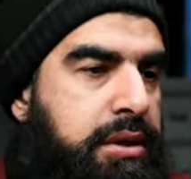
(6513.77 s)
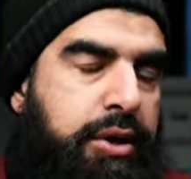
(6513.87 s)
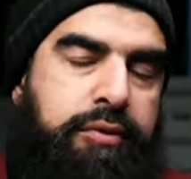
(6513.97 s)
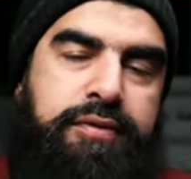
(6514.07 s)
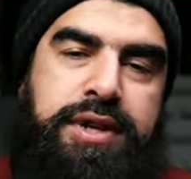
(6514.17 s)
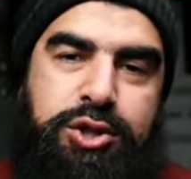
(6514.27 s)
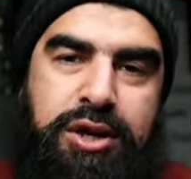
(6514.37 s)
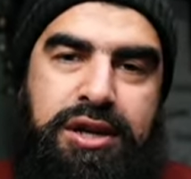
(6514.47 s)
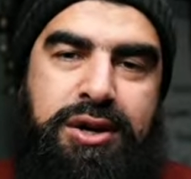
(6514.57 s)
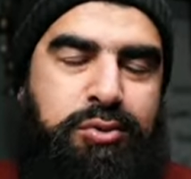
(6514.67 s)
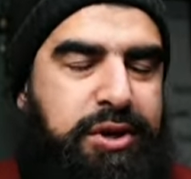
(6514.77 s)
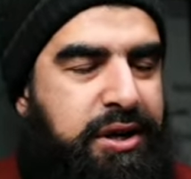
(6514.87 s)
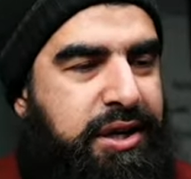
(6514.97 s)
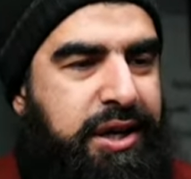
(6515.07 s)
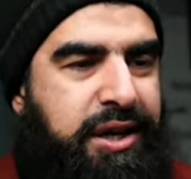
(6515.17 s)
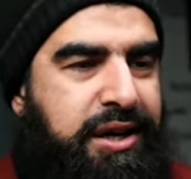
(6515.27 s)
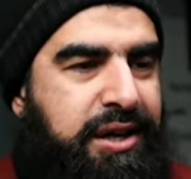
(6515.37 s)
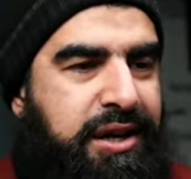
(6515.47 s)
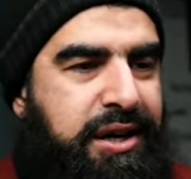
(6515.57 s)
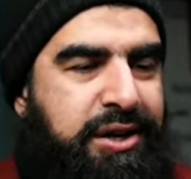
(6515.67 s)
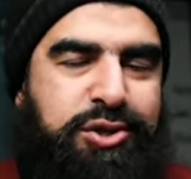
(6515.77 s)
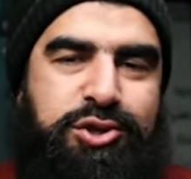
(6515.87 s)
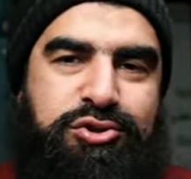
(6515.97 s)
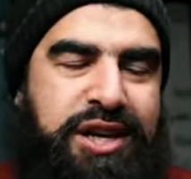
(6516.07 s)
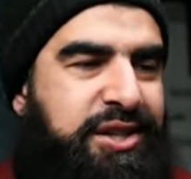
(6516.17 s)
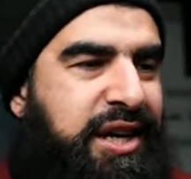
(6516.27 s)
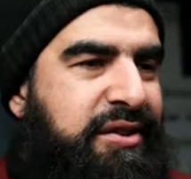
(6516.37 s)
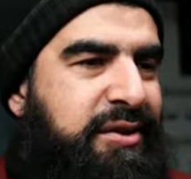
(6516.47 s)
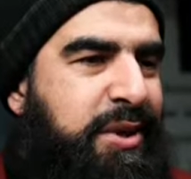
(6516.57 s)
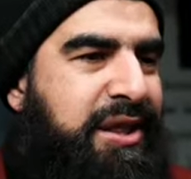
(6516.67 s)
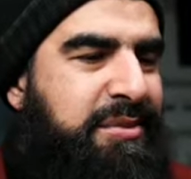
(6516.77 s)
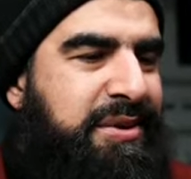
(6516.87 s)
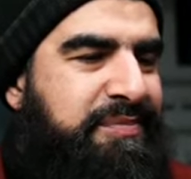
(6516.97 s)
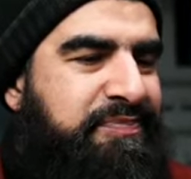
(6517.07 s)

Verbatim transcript: And hopefully, inshallah, we are gonna unstrange Hanafi madhab.